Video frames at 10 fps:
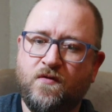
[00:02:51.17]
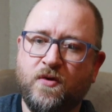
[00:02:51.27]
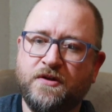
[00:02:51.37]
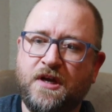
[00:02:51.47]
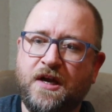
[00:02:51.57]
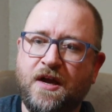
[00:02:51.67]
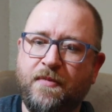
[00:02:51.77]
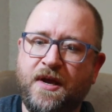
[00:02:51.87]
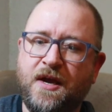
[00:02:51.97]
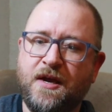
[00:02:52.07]
Of course, I
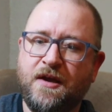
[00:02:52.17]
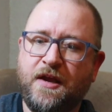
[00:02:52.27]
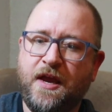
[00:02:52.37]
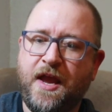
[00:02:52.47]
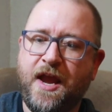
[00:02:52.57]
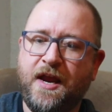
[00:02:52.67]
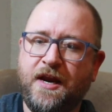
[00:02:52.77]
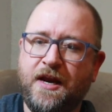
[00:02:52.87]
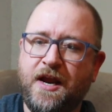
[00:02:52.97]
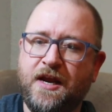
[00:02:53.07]
got my
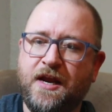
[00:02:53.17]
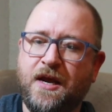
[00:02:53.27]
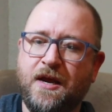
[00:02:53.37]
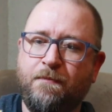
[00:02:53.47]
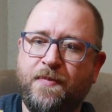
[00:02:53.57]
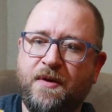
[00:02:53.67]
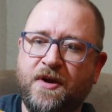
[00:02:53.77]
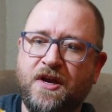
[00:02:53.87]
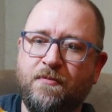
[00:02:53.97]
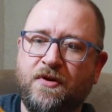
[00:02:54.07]
handy-dandy
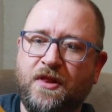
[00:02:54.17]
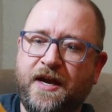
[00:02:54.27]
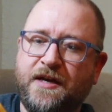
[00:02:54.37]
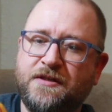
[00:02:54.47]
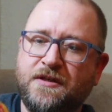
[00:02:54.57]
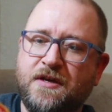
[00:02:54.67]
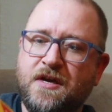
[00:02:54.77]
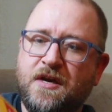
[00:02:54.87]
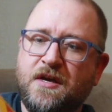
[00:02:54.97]
Bubba Gump glass,